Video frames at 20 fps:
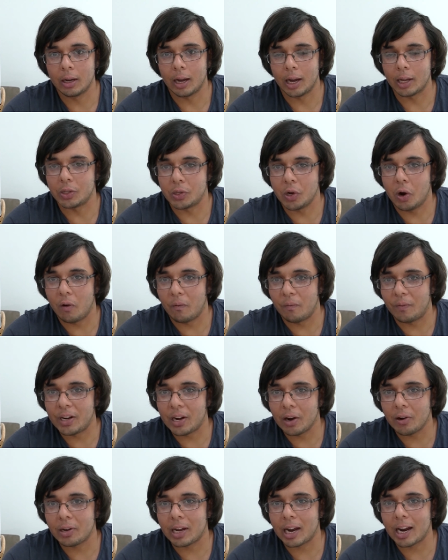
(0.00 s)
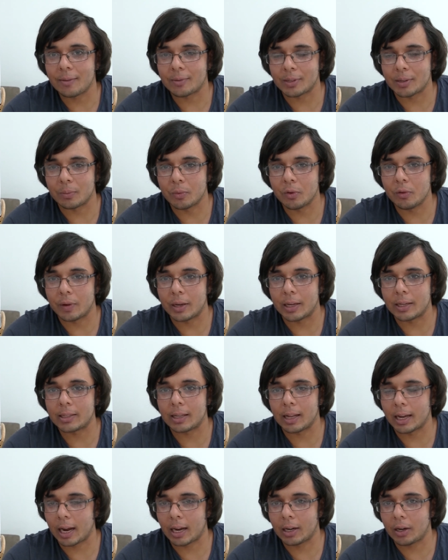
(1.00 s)
adult video games and movies.
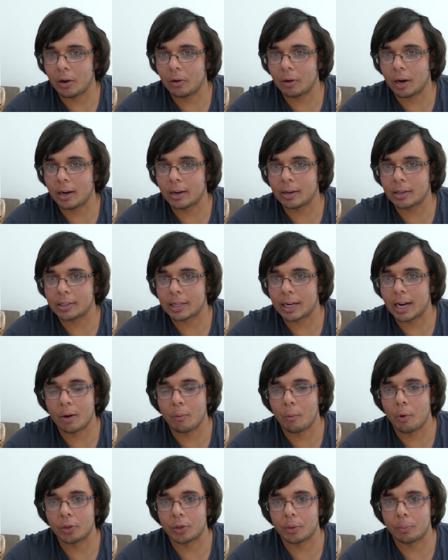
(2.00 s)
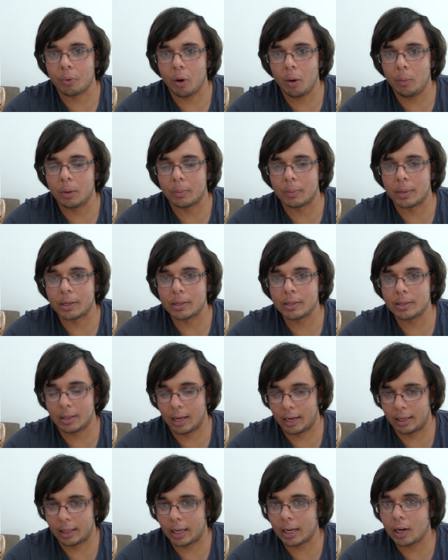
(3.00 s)
Like, I don't understand what the problem is.
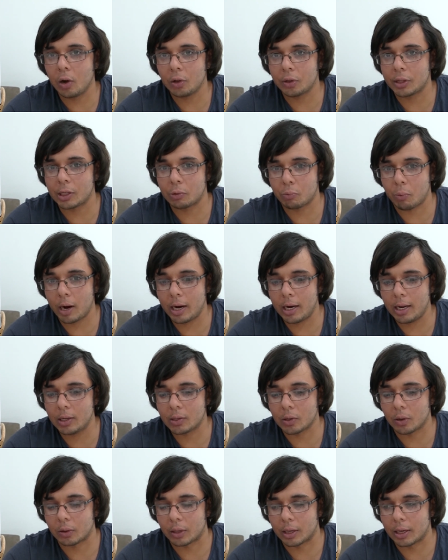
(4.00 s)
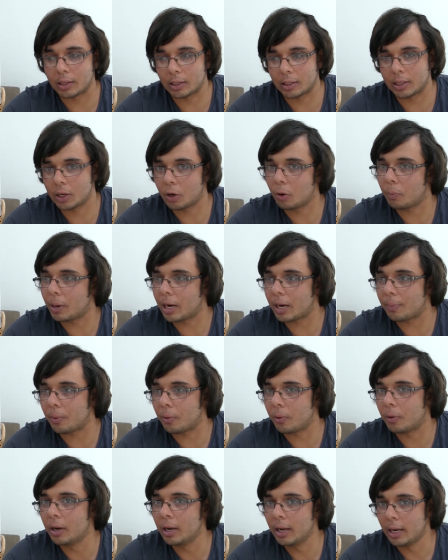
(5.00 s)
Like, they got these ratings on there to tell
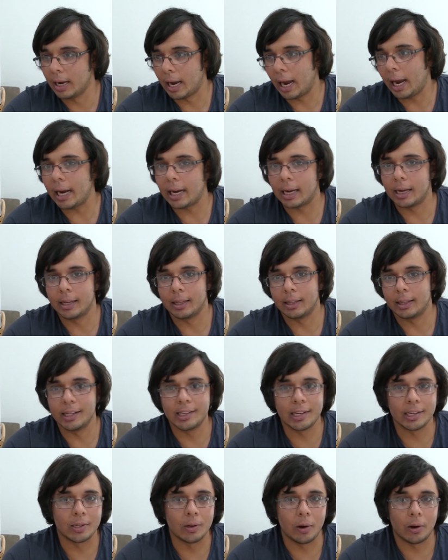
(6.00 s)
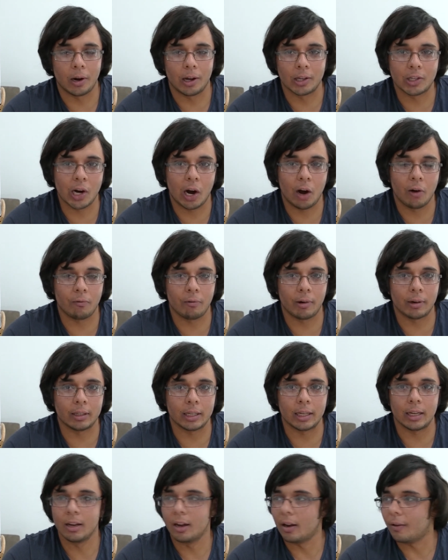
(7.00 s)
people, hey, this is not a
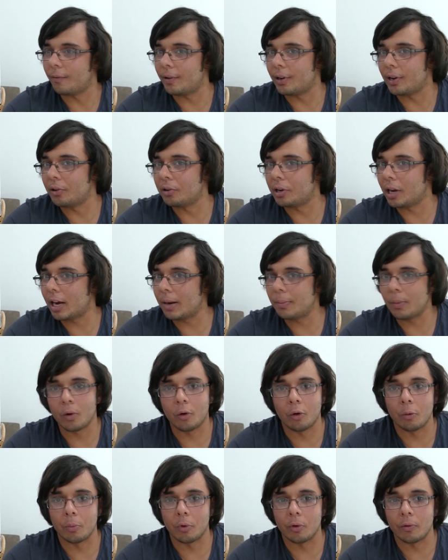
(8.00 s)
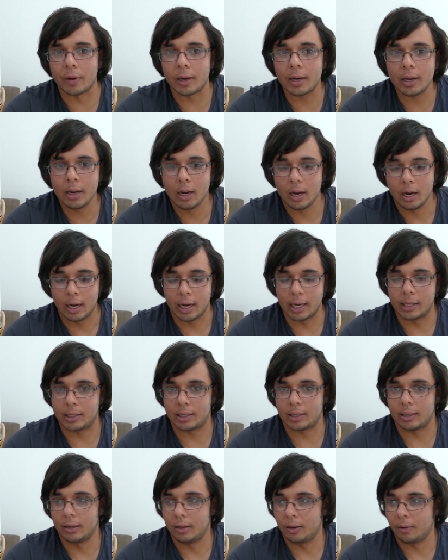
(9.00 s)
child-friendly video game or movie.
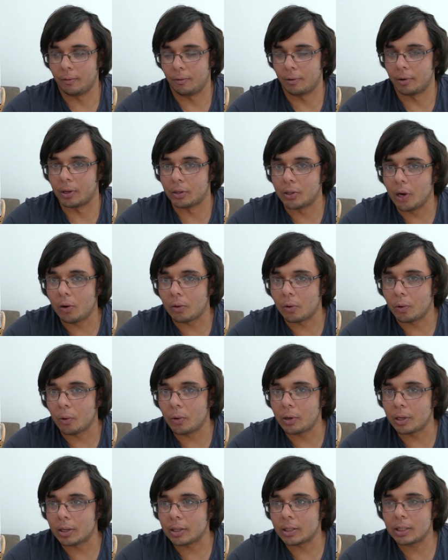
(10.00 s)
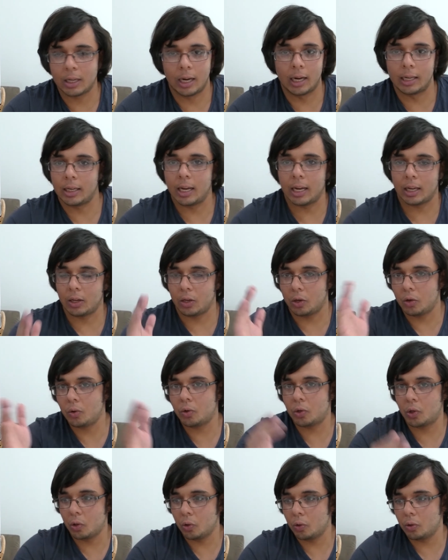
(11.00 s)
It's for an adult audience, and yet you
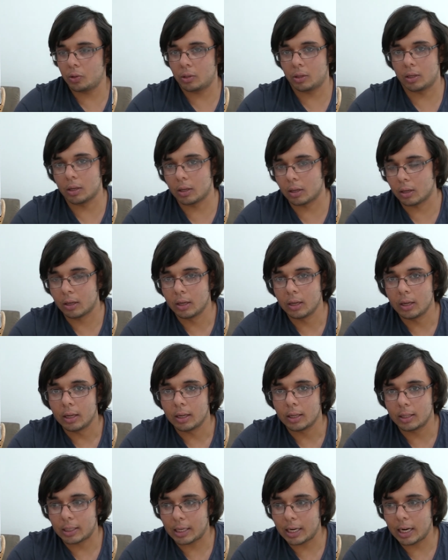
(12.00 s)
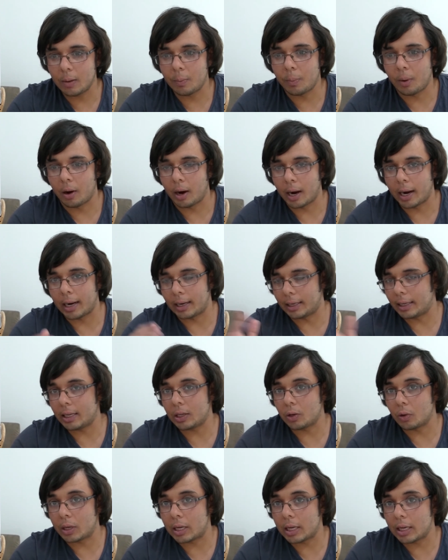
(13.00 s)
choose the stand by and let
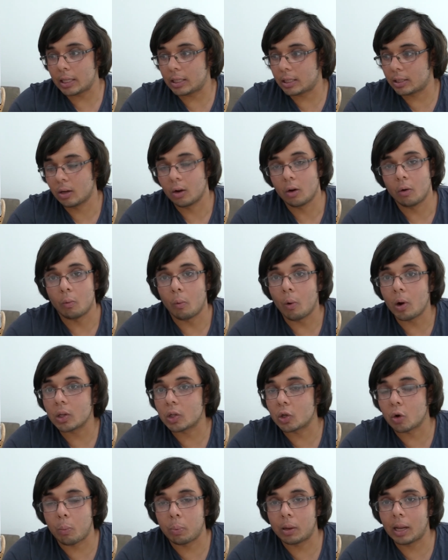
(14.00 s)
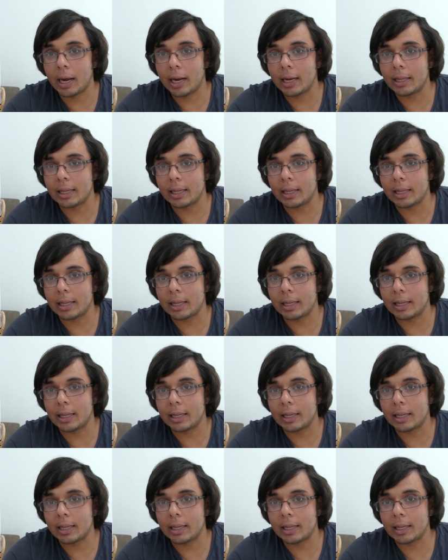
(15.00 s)
your kids watch or play